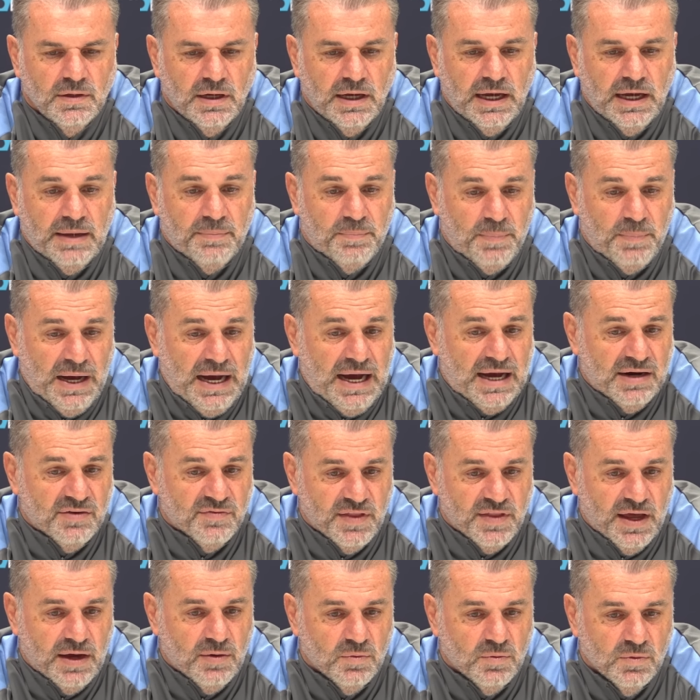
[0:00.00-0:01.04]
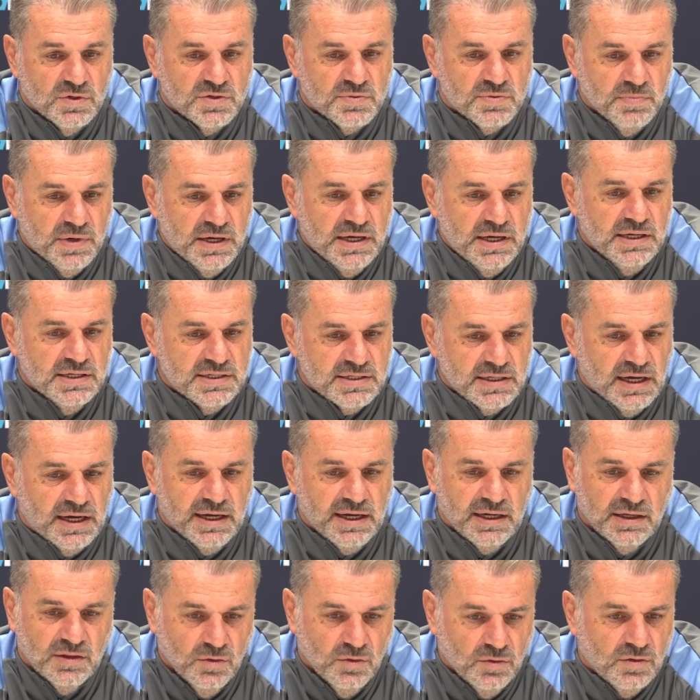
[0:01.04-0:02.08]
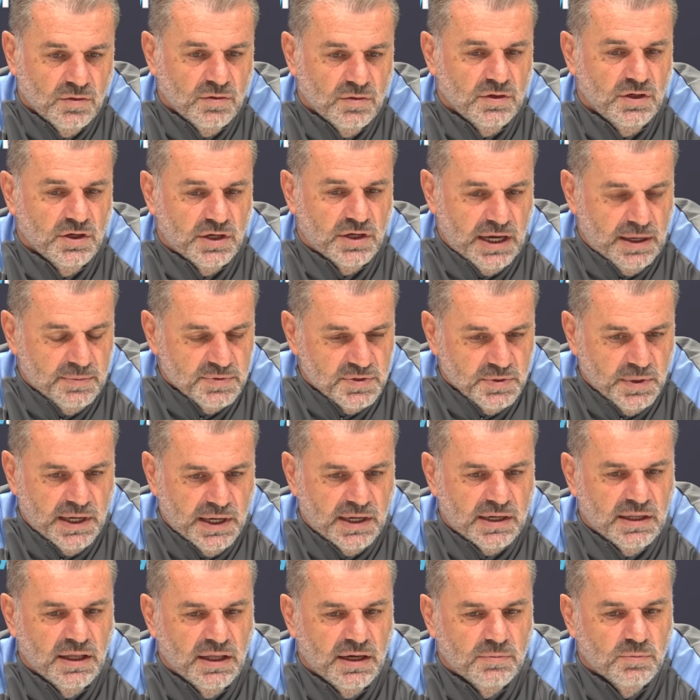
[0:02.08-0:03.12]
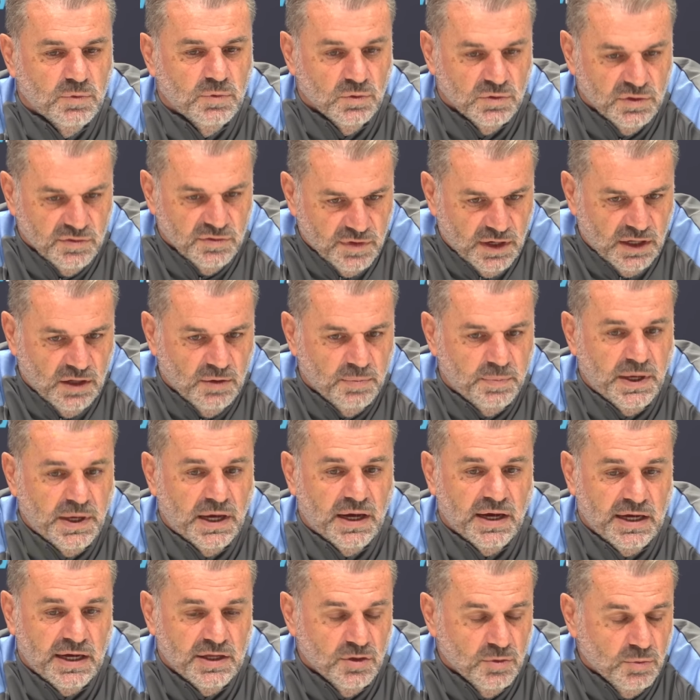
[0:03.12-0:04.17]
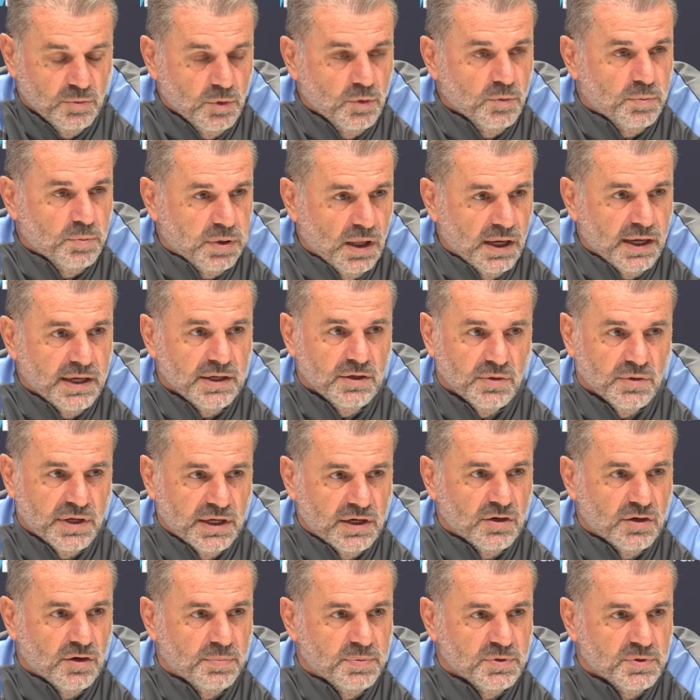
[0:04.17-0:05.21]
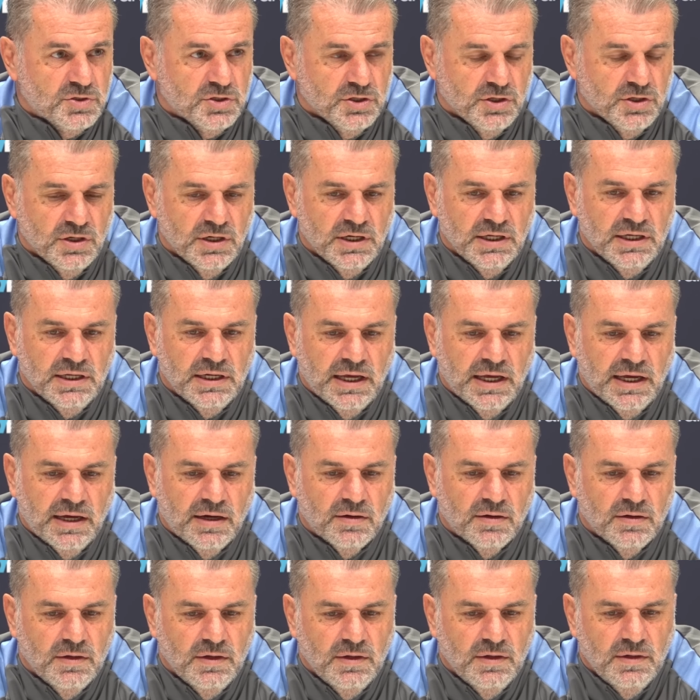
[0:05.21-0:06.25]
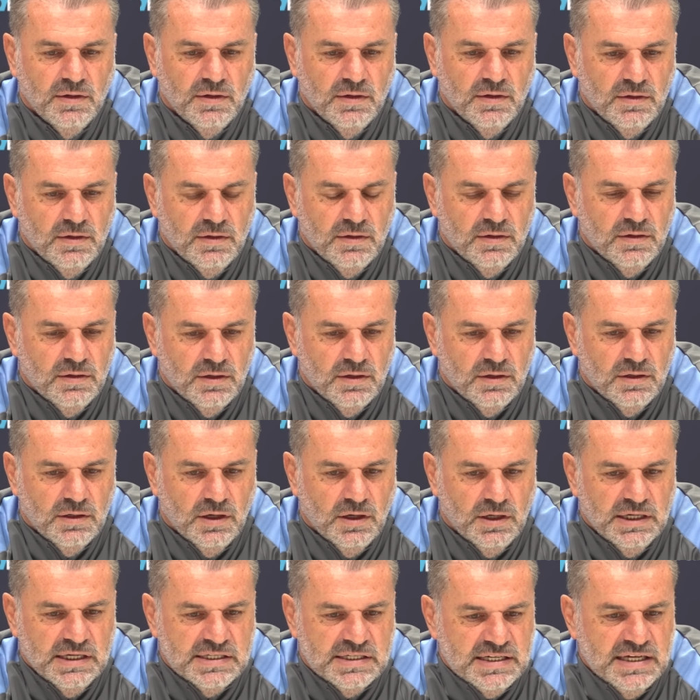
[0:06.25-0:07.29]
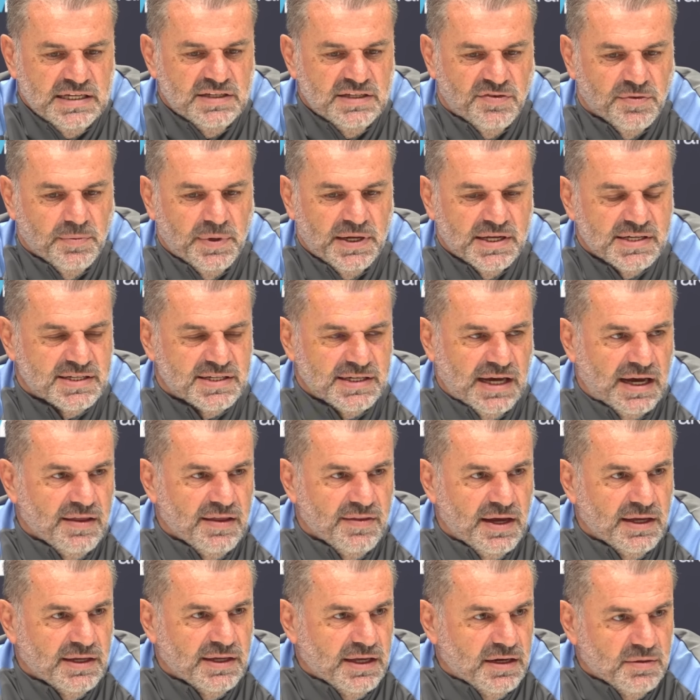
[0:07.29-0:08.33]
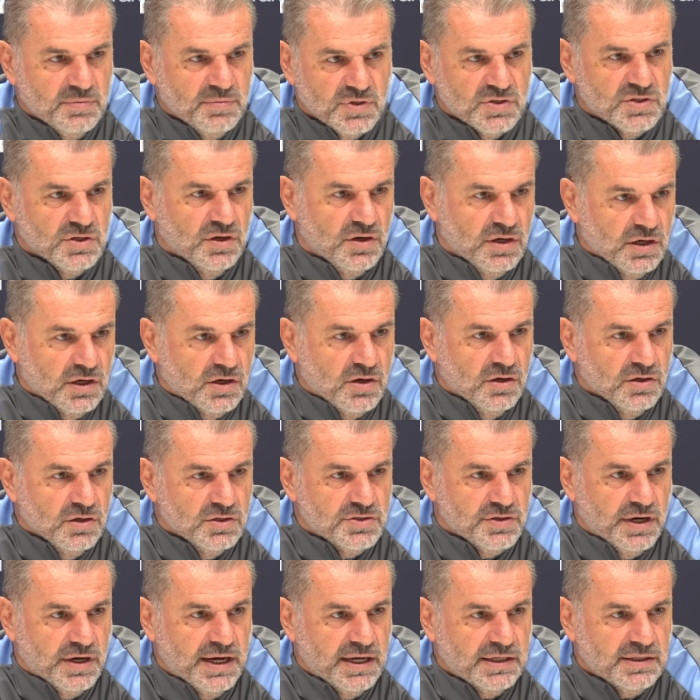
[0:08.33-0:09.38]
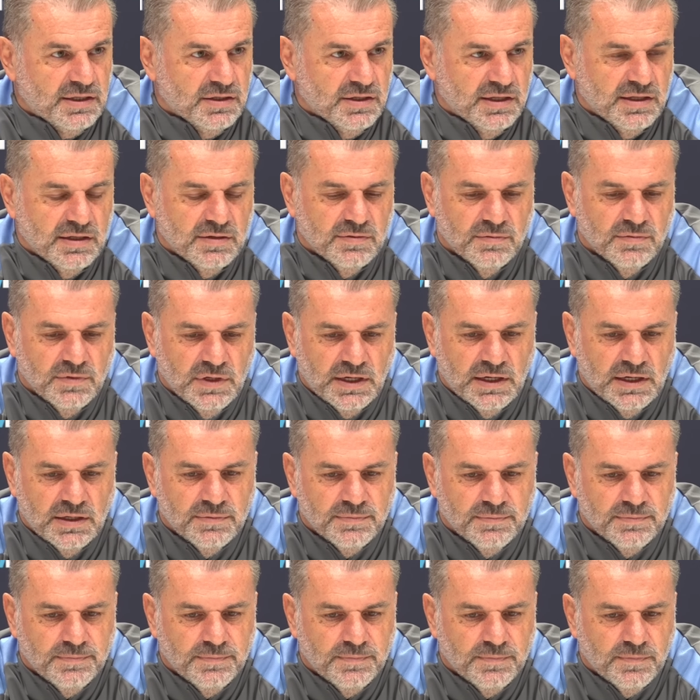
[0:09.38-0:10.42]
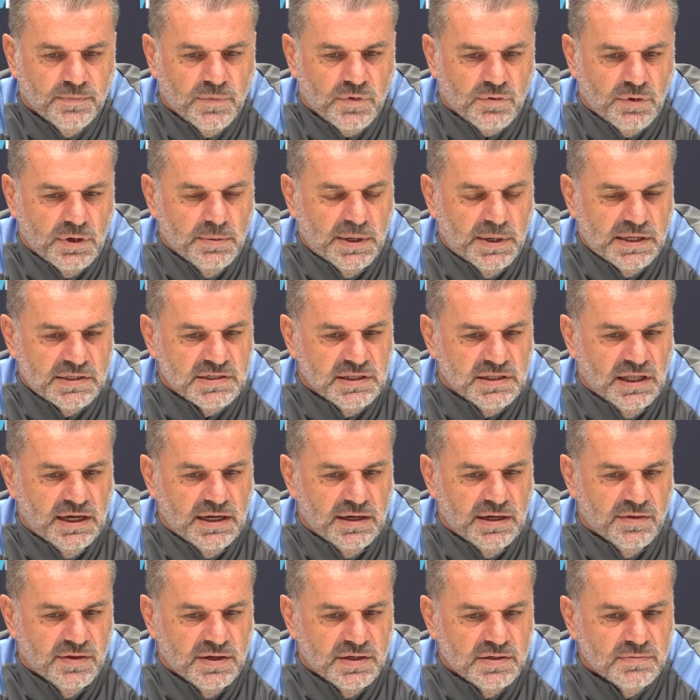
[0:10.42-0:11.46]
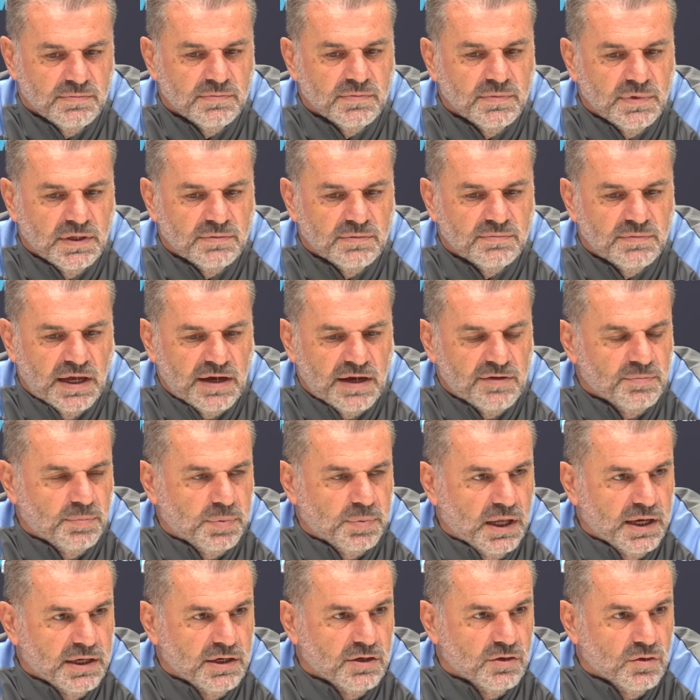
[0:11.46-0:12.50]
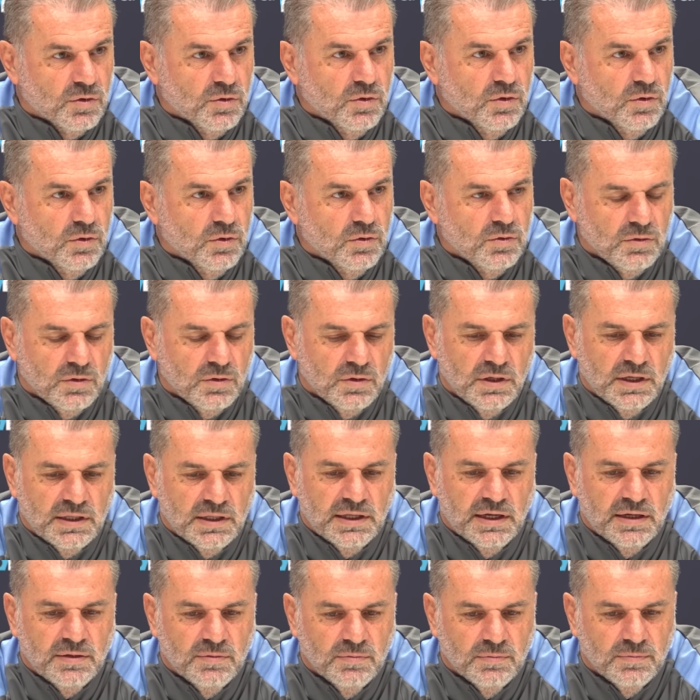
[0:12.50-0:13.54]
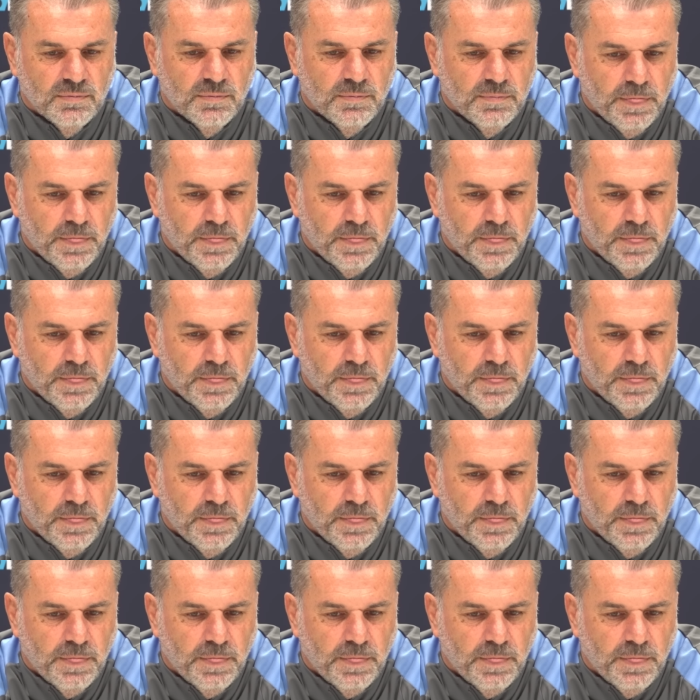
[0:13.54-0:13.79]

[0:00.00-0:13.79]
and part of that was me saying, look, you come to our club, we'll develop you and you will play, you'll get an opportunity. Now, it's easy for me to say that, get them to sign a contract, and then, you know, 3 months later they haven't played at all, and then,